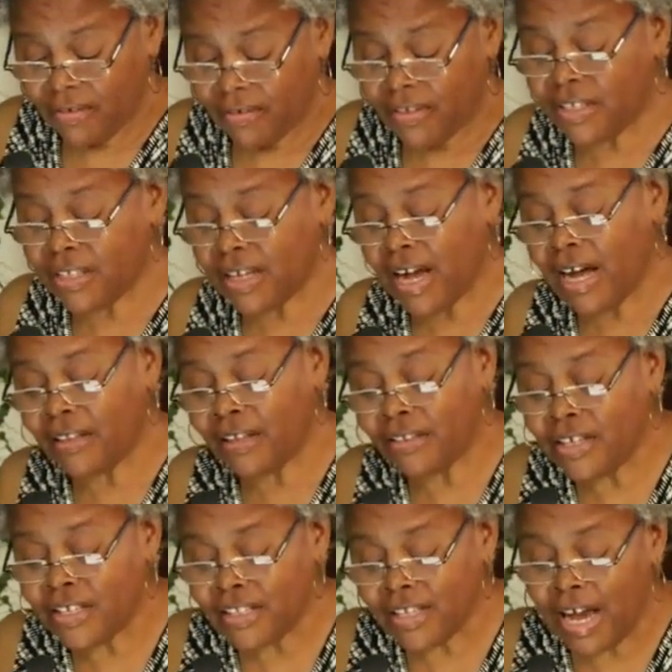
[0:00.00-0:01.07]

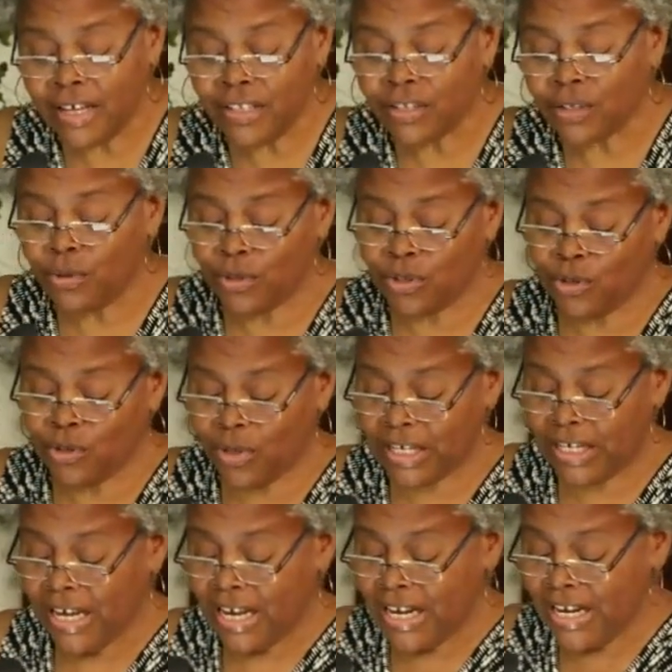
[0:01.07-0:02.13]
This high school student